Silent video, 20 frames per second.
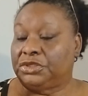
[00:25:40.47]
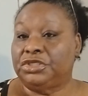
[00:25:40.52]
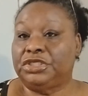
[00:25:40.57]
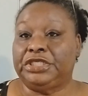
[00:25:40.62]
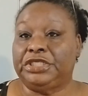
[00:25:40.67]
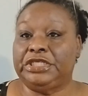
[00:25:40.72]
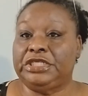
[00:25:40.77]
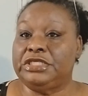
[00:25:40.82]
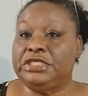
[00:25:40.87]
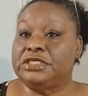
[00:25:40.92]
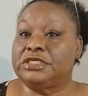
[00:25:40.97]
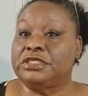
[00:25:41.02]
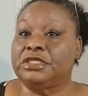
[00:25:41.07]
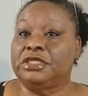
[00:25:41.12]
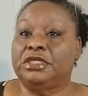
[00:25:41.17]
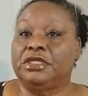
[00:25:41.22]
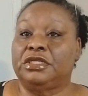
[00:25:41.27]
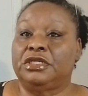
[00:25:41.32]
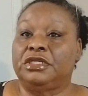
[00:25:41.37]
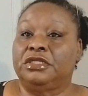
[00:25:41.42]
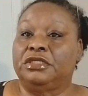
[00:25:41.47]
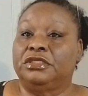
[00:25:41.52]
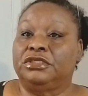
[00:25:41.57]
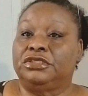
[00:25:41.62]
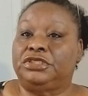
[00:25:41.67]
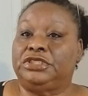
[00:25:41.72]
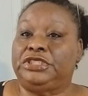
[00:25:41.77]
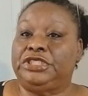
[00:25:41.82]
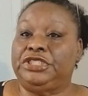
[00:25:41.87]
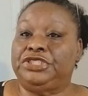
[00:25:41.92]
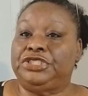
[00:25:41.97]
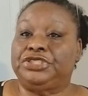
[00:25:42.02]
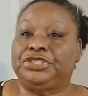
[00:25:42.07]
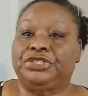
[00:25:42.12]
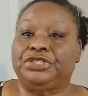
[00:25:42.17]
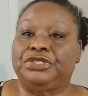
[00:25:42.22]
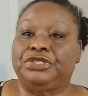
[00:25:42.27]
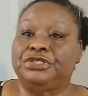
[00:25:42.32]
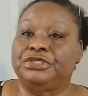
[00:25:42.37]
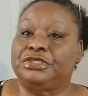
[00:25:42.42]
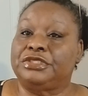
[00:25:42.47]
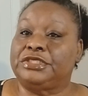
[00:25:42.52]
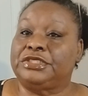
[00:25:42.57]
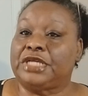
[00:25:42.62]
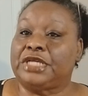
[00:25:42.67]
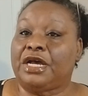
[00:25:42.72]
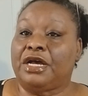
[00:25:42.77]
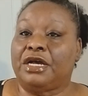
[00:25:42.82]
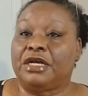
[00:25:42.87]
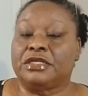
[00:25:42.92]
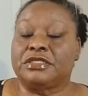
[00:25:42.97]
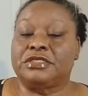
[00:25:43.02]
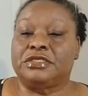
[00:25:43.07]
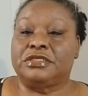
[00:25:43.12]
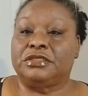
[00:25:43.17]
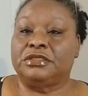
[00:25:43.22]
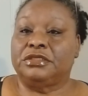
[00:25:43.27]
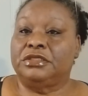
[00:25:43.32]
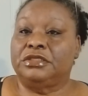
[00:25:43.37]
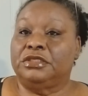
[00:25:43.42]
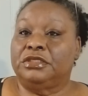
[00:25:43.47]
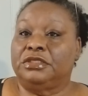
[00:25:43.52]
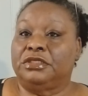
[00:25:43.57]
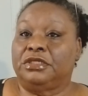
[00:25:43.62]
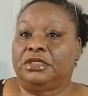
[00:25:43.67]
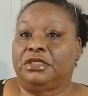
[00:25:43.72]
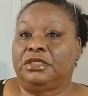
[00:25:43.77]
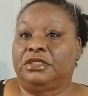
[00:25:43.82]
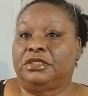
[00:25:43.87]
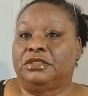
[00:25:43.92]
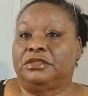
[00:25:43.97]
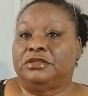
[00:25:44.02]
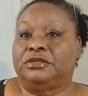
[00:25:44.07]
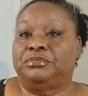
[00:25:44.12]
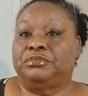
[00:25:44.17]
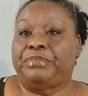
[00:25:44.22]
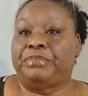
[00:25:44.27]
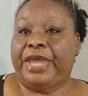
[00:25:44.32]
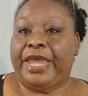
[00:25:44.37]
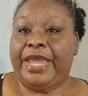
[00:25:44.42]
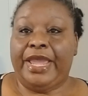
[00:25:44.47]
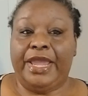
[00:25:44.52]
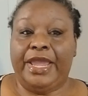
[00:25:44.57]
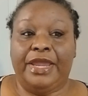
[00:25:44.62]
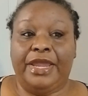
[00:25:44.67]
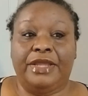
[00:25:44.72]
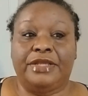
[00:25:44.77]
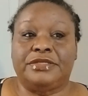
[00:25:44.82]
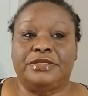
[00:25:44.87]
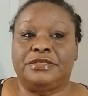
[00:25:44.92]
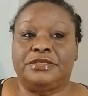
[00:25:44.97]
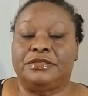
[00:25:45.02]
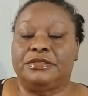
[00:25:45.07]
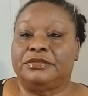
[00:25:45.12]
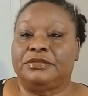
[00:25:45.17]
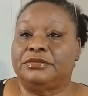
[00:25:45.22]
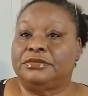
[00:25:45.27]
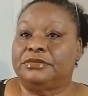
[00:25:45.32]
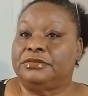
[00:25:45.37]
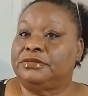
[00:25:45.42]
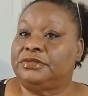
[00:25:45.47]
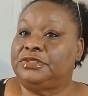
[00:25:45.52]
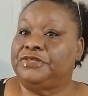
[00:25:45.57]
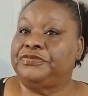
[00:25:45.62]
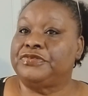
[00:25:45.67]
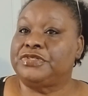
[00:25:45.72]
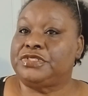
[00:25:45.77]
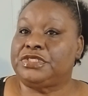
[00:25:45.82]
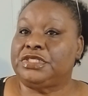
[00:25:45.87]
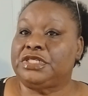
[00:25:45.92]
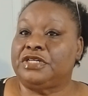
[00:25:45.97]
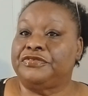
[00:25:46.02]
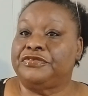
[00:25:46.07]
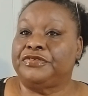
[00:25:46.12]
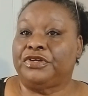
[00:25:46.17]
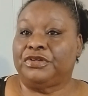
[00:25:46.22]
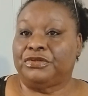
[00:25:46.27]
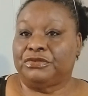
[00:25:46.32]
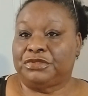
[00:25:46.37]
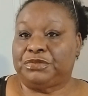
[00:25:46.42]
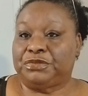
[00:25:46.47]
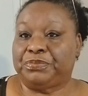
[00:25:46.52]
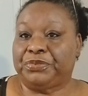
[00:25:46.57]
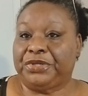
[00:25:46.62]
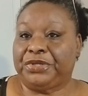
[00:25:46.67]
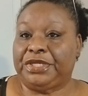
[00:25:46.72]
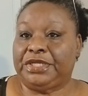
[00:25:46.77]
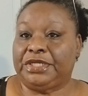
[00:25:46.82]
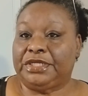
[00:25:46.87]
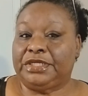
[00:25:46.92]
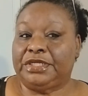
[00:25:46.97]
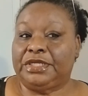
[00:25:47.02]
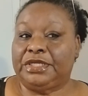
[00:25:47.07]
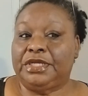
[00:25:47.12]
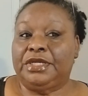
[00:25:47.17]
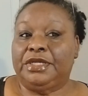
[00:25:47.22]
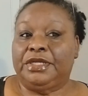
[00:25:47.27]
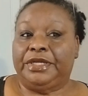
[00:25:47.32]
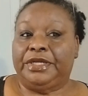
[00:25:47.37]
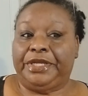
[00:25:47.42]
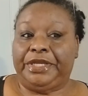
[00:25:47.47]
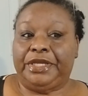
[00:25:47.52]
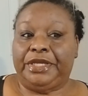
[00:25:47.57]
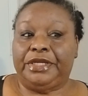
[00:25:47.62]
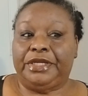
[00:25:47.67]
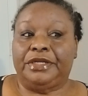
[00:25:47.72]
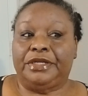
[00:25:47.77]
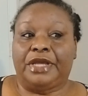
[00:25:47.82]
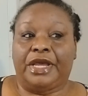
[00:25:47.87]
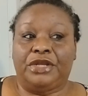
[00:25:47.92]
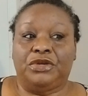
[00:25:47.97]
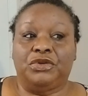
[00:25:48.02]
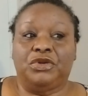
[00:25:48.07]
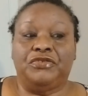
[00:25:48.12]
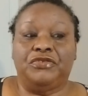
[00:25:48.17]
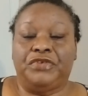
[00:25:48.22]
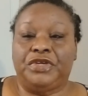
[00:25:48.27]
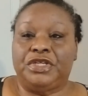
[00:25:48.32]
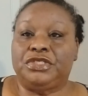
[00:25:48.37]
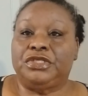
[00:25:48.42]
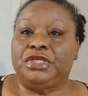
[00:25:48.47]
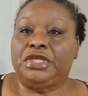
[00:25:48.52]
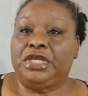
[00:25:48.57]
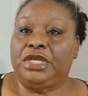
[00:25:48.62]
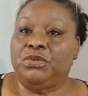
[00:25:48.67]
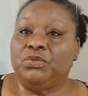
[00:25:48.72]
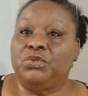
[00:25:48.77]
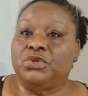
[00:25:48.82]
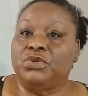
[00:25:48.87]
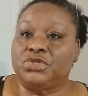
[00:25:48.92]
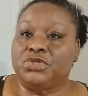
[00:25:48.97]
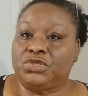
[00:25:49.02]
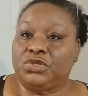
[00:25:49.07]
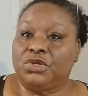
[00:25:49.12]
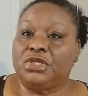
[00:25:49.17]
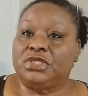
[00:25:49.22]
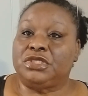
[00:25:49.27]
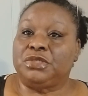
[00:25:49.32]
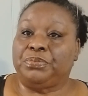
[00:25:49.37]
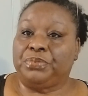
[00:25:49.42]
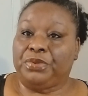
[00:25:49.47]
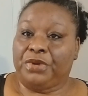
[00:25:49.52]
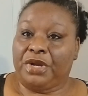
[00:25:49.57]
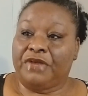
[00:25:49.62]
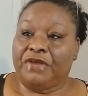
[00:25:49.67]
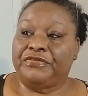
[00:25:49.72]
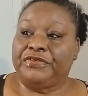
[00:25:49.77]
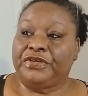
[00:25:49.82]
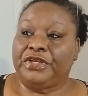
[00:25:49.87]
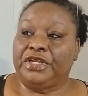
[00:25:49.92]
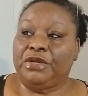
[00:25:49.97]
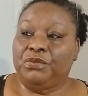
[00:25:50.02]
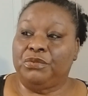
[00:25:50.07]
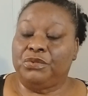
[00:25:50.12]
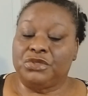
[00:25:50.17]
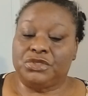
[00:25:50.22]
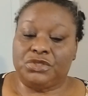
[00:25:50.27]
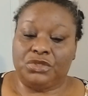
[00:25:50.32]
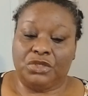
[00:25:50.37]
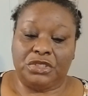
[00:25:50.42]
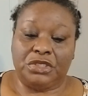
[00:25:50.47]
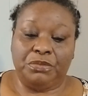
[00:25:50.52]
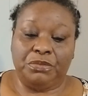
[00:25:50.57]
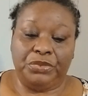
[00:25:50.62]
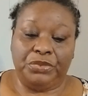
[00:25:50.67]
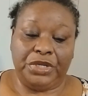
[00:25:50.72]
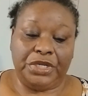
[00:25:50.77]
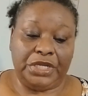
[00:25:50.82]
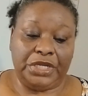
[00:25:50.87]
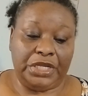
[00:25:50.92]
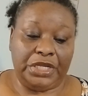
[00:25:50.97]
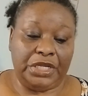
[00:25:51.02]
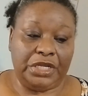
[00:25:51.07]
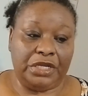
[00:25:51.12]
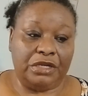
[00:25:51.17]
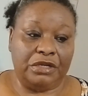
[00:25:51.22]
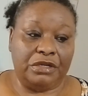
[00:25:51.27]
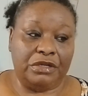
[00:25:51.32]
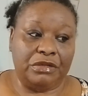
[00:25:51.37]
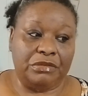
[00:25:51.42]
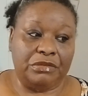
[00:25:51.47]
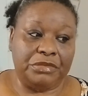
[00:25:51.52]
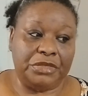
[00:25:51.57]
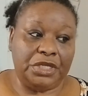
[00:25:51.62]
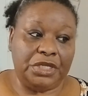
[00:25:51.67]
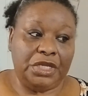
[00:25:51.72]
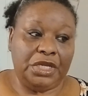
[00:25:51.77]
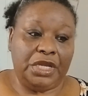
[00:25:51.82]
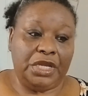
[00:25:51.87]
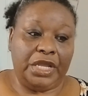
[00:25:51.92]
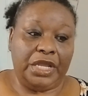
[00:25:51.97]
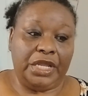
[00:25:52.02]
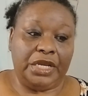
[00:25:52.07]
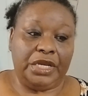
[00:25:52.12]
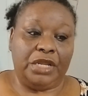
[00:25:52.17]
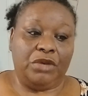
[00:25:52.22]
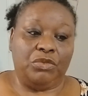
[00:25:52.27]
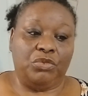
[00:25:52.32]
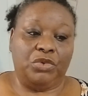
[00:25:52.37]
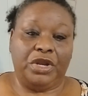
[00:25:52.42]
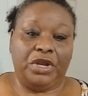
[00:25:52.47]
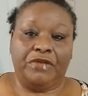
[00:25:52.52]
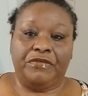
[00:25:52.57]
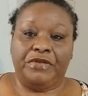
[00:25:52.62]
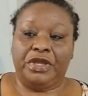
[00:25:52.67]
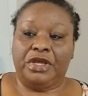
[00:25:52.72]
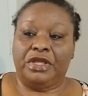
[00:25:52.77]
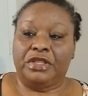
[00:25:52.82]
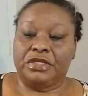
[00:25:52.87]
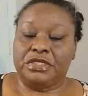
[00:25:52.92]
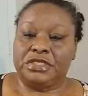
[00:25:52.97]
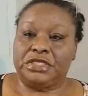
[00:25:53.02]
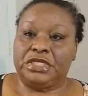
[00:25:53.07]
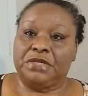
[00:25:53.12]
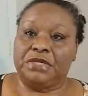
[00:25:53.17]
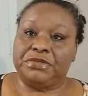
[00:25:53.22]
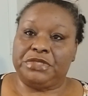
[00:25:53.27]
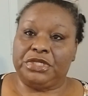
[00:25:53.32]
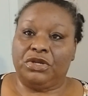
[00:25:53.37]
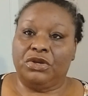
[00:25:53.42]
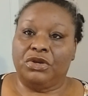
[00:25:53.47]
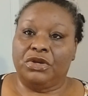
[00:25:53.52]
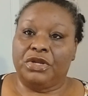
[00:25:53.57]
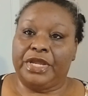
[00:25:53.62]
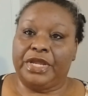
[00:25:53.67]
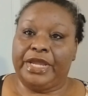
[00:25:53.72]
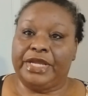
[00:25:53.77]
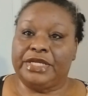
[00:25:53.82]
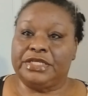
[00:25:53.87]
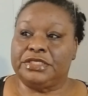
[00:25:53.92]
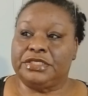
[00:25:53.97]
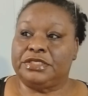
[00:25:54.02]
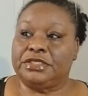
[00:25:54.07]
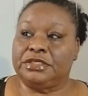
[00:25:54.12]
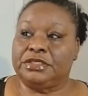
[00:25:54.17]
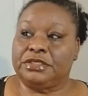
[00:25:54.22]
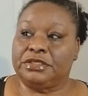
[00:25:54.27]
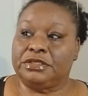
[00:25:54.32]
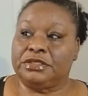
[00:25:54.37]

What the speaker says: hoodies, t-shirts, socks, bags, different stuff on Spring. And I know eventually it will start to profit. It will start to bring the income, and then whatever other steps that God has